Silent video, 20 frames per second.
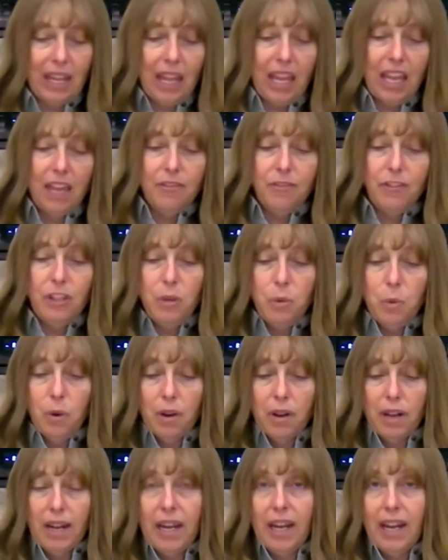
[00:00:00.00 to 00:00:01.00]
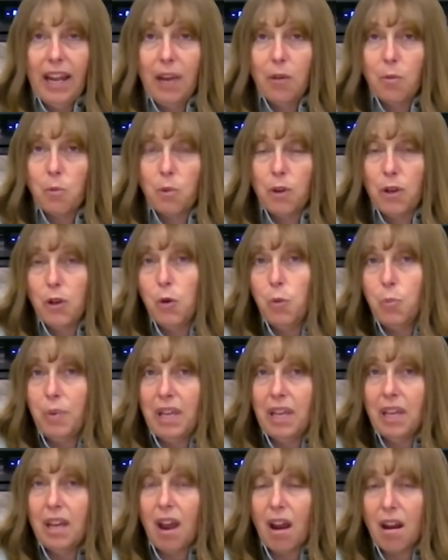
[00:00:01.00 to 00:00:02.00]
If you are in a real
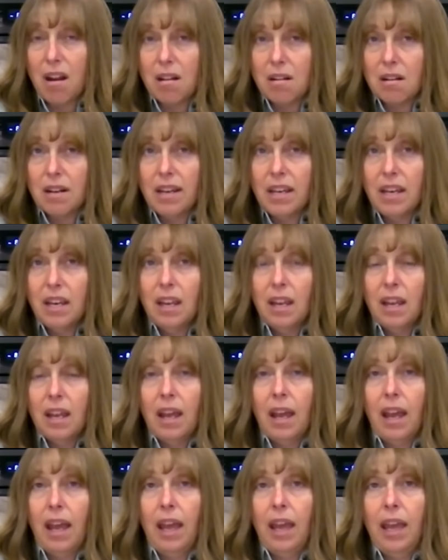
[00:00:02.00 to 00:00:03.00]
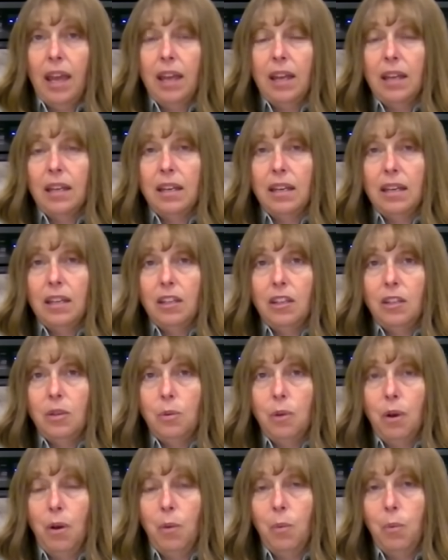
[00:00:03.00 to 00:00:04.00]
big hurry and
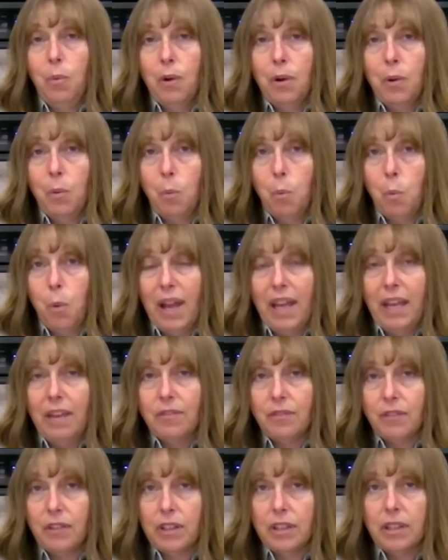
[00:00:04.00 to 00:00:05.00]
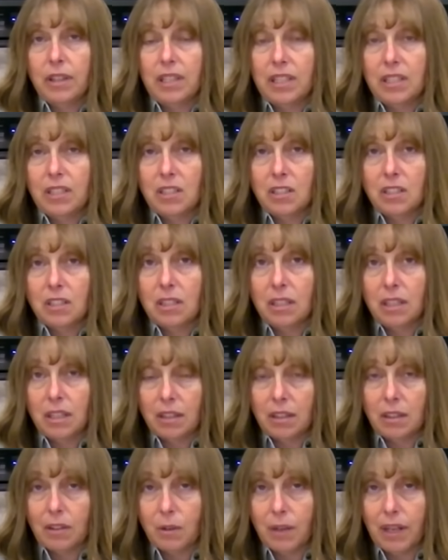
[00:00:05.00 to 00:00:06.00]
you don't want to wait for this to cook
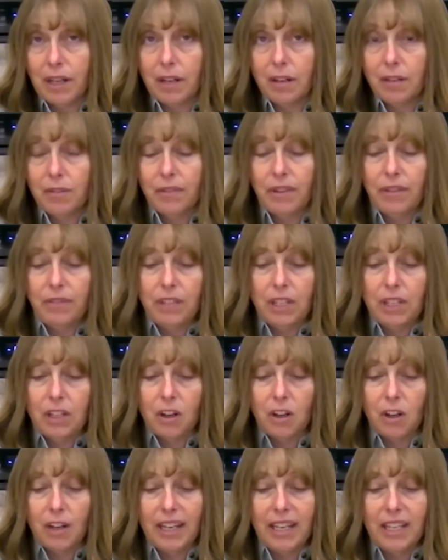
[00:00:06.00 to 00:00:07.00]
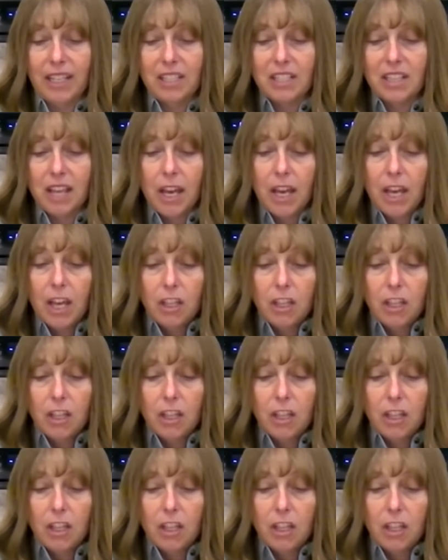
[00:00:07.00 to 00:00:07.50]
at the 350 degrees,